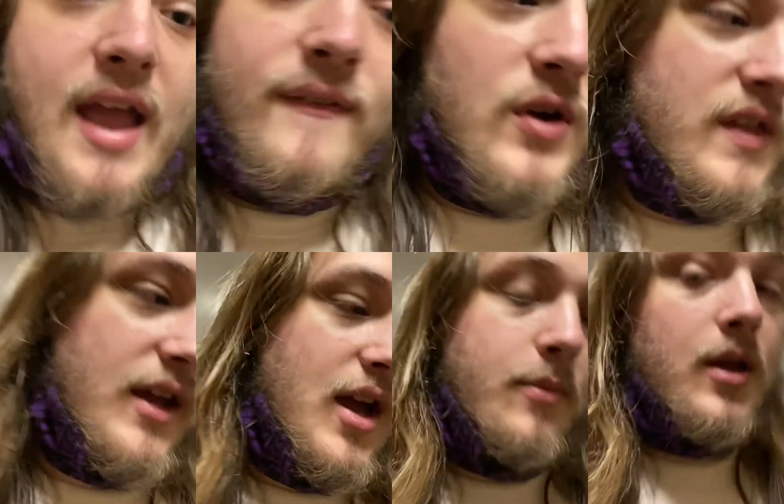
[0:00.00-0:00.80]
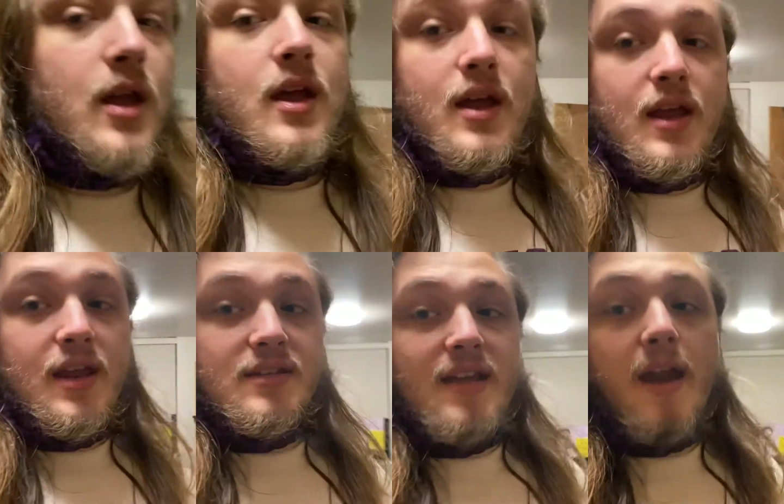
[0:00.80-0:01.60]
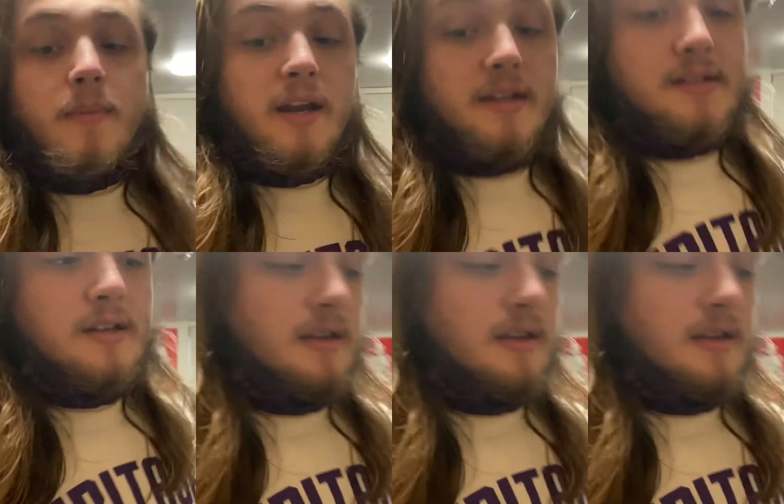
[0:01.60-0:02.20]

everything up in 10 minutes